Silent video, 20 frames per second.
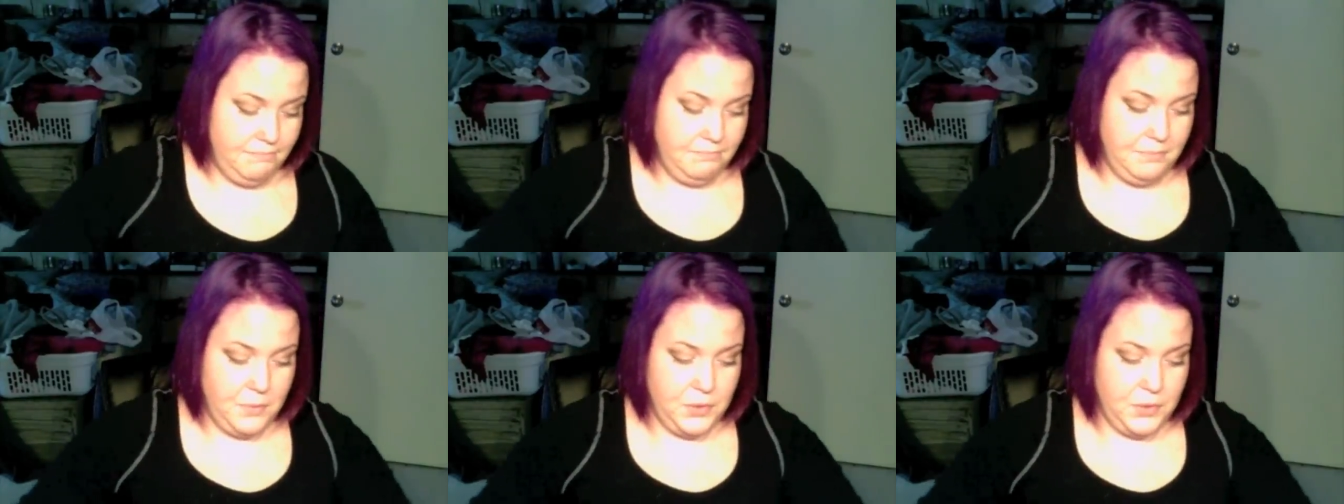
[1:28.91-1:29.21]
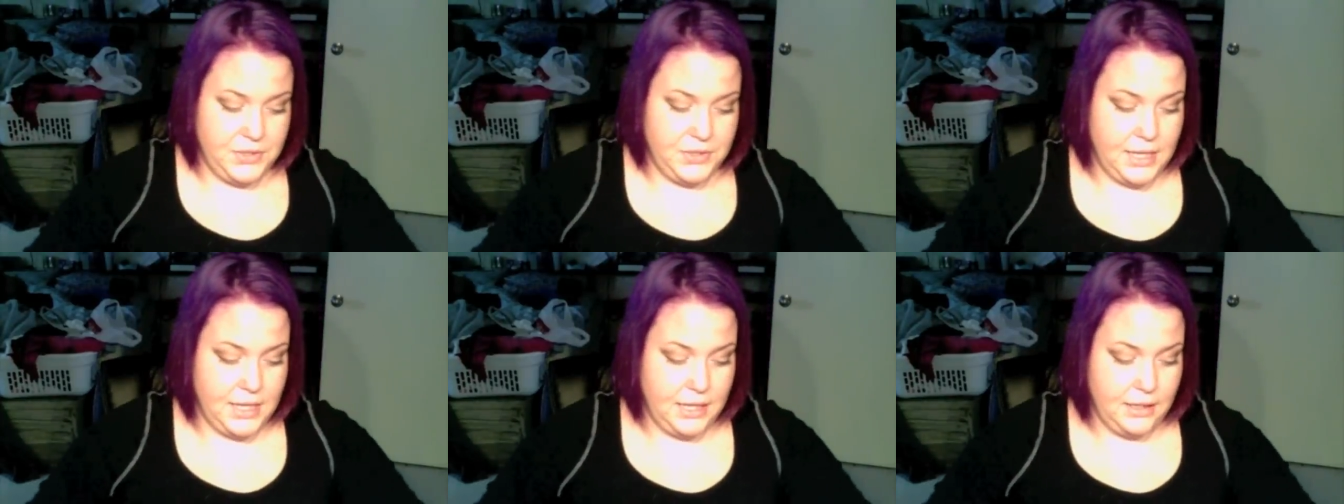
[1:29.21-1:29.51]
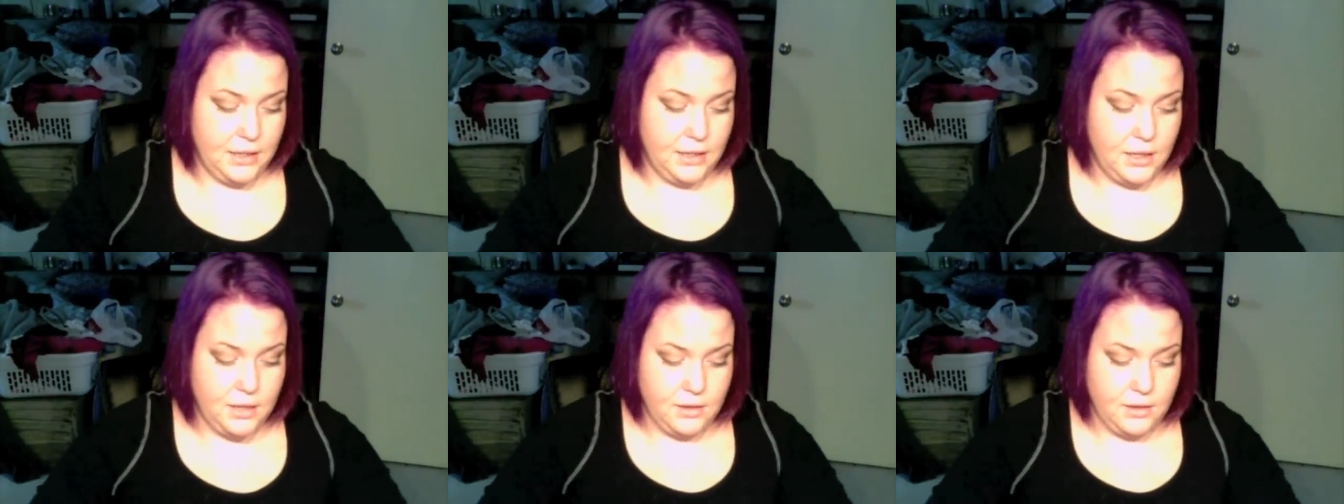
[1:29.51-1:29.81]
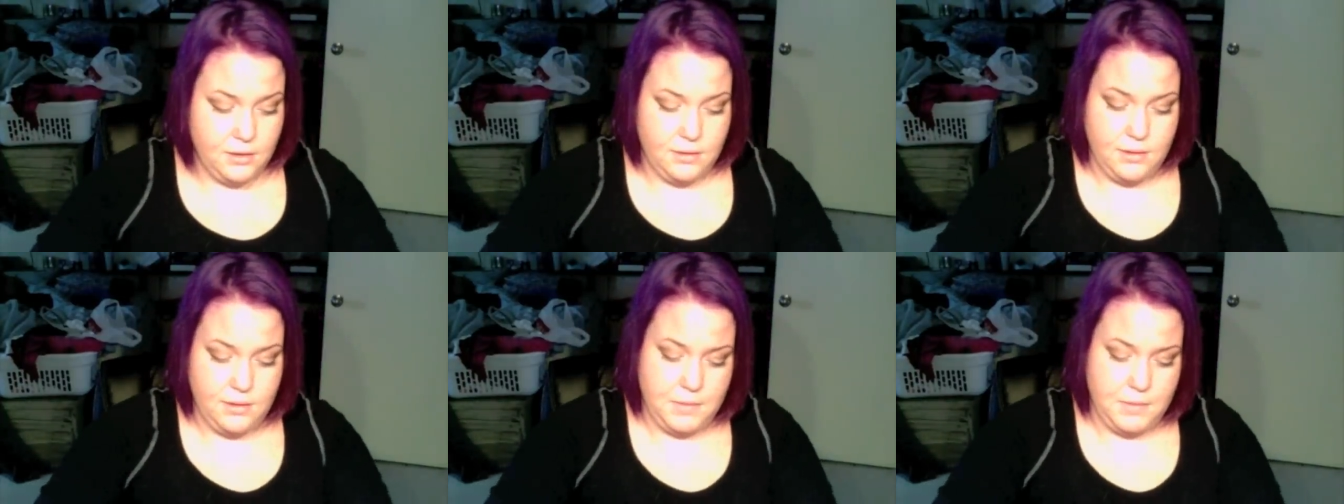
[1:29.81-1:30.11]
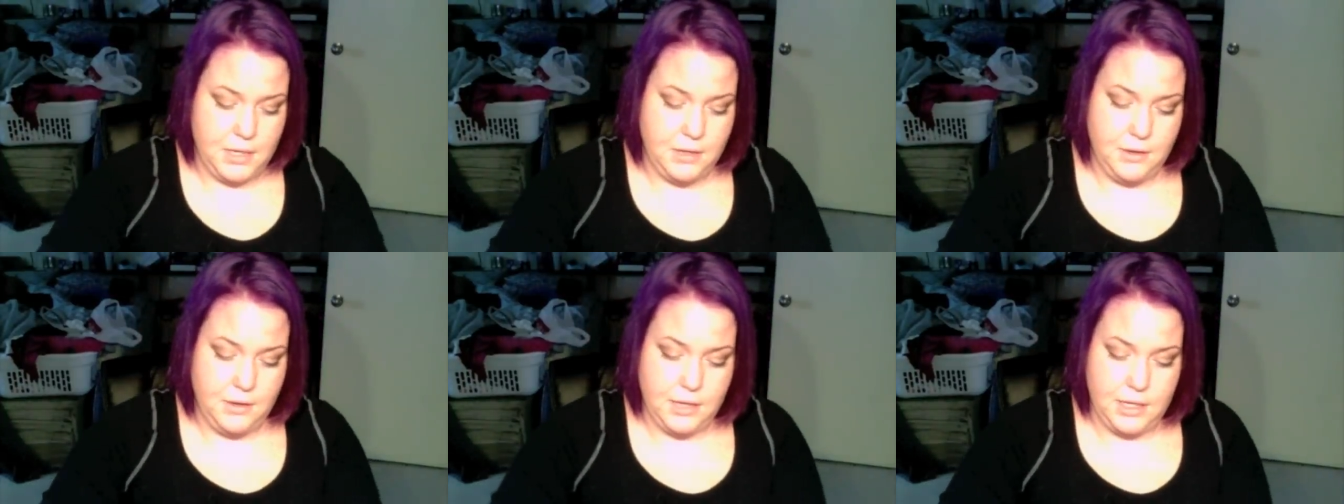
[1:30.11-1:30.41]
was like, oh, let me
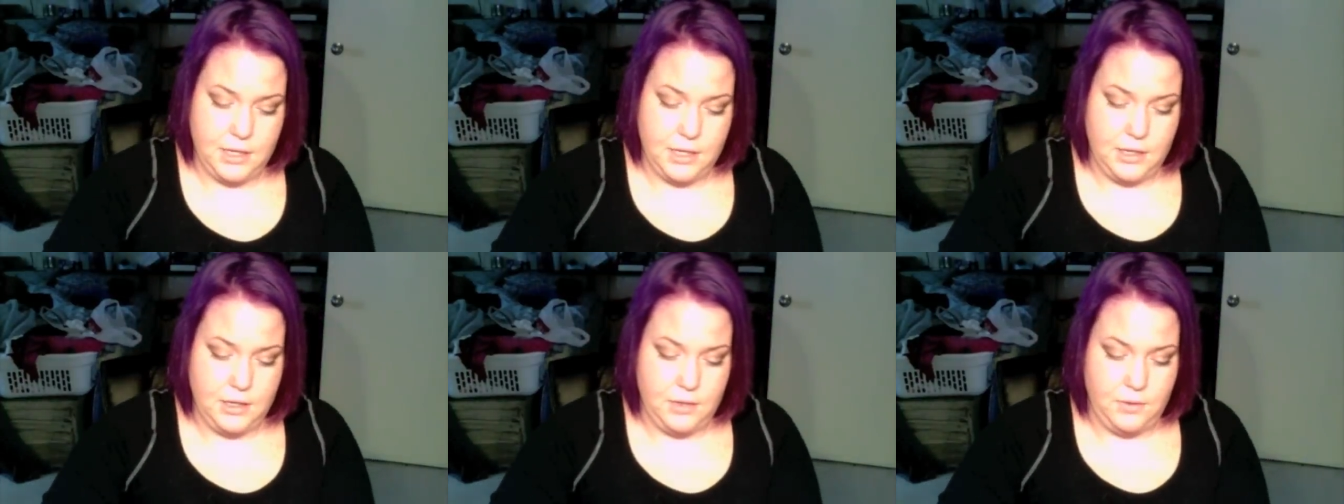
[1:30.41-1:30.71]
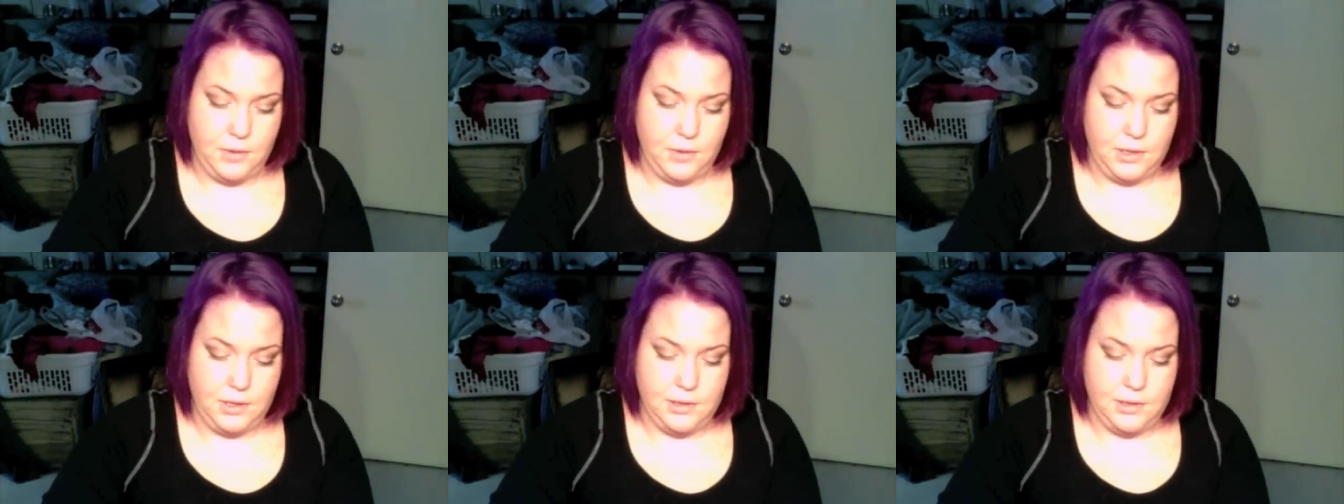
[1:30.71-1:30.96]
go get a new one.